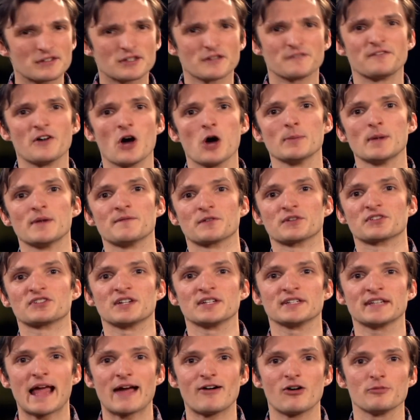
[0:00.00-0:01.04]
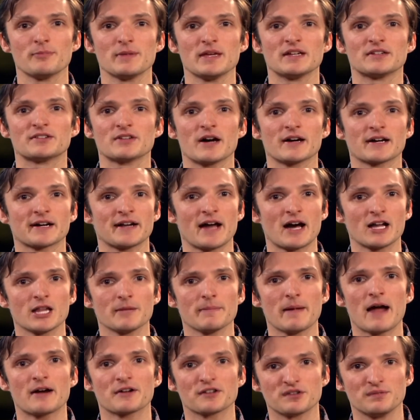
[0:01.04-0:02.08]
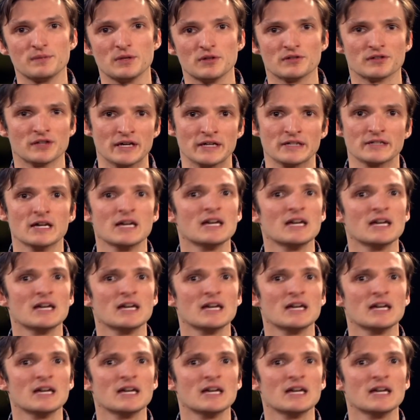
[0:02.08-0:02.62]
to Foemen for sitting down with me and talking all about his music.